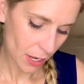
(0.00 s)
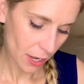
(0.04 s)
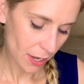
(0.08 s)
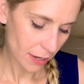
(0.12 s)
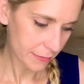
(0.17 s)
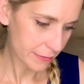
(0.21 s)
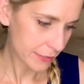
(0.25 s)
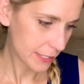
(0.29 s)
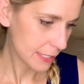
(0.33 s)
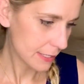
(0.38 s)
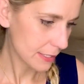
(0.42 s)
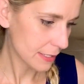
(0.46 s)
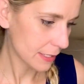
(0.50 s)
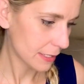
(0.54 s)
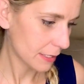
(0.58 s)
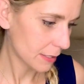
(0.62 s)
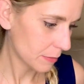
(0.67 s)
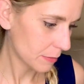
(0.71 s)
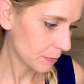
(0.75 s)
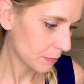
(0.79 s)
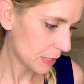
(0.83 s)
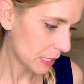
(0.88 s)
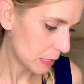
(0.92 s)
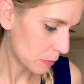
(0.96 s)

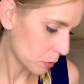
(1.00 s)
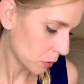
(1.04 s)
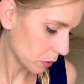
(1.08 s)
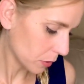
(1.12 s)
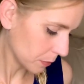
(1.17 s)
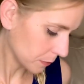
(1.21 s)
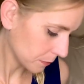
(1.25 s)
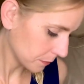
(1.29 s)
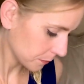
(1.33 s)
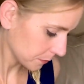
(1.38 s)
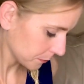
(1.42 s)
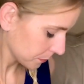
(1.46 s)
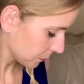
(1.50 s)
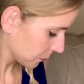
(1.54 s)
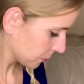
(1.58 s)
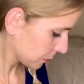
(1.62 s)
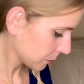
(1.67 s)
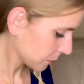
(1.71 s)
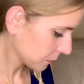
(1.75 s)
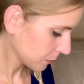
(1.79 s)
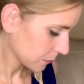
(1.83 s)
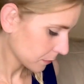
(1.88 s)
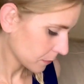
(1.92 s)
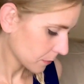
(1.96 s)
obviously people
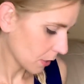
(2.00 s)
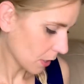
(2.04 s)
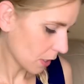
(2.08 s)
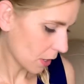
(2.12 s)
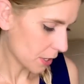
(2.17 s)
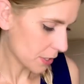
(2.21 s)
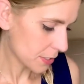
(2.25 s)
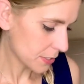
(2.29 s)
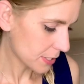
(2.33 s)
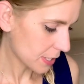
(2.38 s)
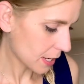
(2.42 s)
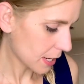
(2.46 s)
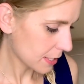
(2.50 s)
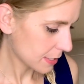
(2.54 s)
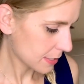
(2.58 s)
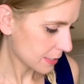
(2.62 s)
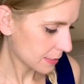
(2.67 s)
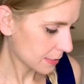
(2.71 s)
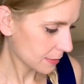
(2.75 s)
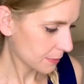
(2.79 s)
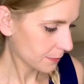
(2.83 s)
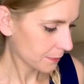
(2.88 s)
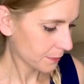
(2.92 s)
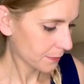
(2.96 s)
are
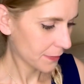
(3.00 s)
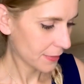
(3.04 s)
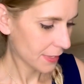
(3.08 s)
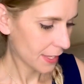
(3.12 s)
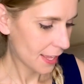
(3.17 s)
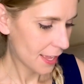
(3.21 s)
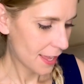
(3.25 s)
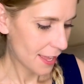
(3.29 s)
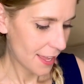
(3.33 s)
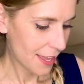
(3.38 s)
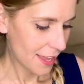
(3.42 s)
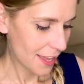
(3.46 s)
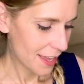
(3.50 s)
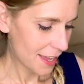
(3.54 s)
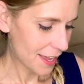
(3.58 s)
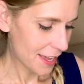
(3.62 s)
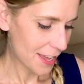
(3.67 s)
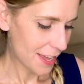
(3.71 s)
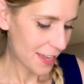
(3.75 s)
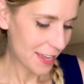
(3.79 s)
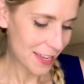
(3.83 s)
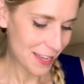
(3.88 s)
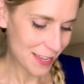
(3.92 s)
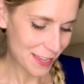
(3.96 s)
sized.
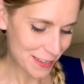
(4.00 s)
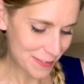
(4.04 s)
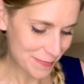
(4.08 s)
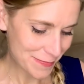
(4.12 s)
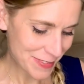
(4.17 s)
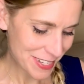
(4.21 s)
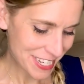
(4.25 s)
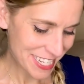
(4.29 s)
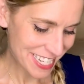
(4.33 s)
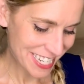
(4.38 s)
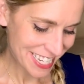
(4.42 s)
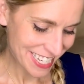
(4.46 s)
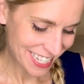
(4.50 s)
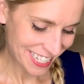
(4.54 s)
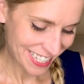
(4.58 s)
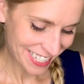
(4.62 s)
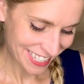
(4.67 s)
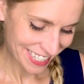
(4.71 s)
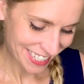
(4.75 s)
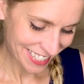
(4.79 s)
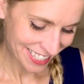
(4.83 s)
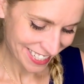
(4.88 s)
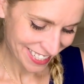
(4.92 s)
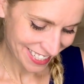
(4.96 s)
Um,
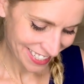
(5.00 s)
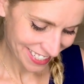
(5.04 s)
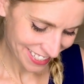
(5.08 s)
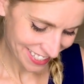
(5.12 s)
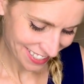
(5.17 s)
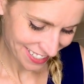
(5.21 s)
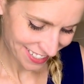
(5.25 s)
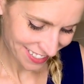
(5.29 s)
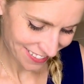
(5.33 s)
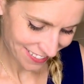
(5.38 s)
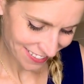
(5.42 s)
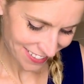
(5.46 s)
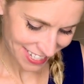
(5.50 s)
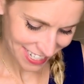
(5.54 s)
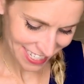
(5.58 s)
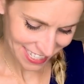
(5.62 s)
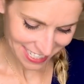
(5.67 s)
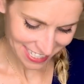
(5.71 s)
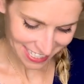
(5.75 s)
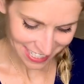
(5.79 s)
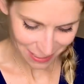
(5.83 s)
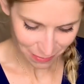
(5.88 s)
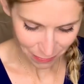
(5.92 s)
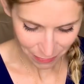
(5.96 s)
what
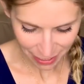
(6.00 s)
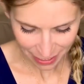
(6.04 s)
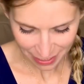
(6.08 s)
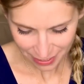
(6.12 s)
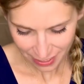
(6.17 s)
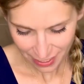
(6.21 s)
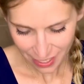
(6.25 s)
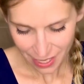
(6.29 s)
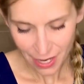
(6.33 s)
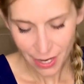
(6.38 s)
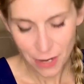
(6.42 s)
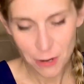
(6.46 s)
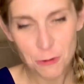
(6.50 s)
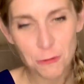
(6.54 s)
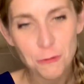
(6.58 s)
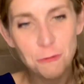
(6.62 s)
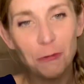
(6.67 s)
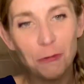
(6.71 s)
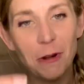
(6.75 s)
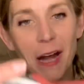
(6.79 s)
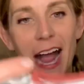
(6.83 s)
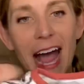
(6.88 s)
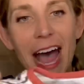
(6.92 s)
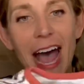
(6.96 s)
is this brand?
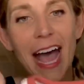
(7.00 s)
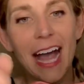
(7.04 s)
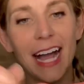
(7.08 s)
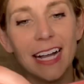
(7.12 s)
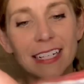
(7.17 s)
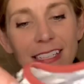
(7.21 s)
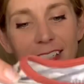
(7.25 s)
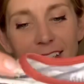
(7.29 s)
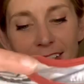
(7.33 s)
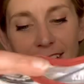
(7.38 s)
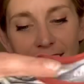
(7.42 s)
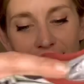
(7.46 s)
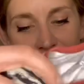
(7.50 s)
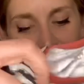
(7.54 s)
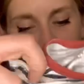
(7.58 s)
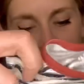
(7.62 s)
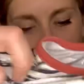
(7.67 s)
Rags.